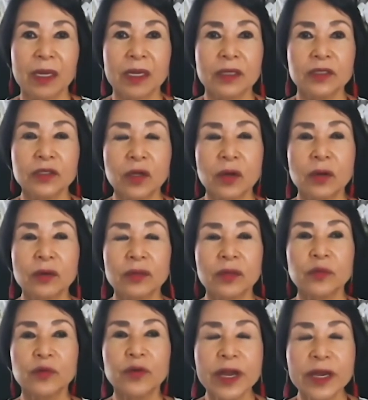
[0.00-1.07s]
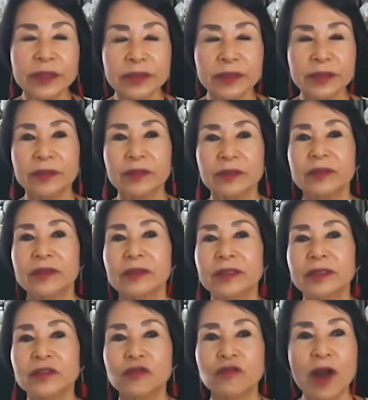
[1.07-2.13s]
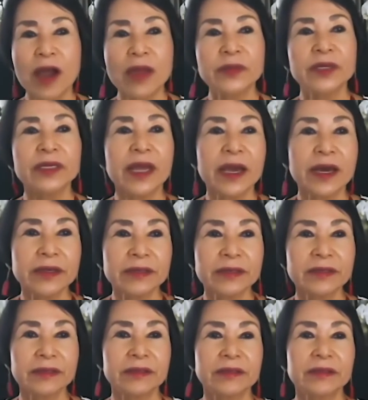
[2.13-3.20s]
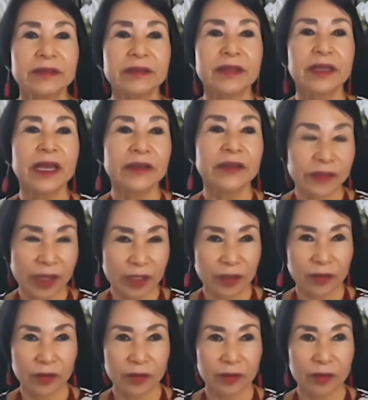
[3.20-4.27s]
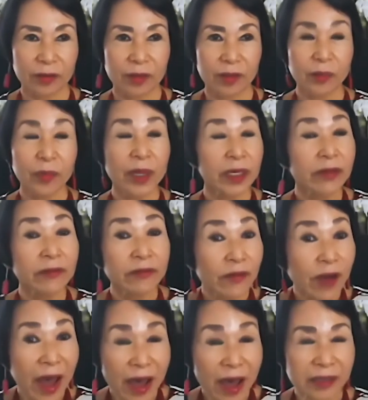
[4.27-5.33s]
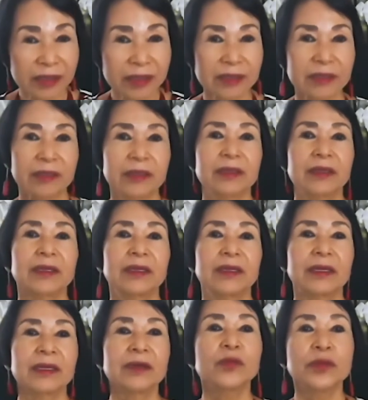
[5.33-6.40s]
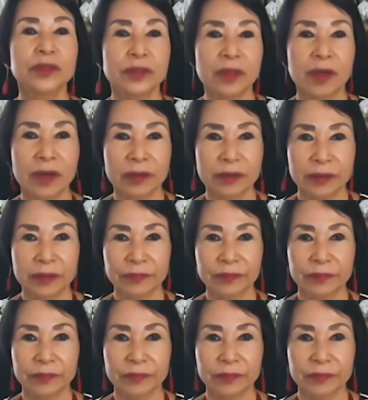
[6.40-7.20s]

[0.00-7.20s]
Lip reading: So the press described it as a failure, but in fact, it was not.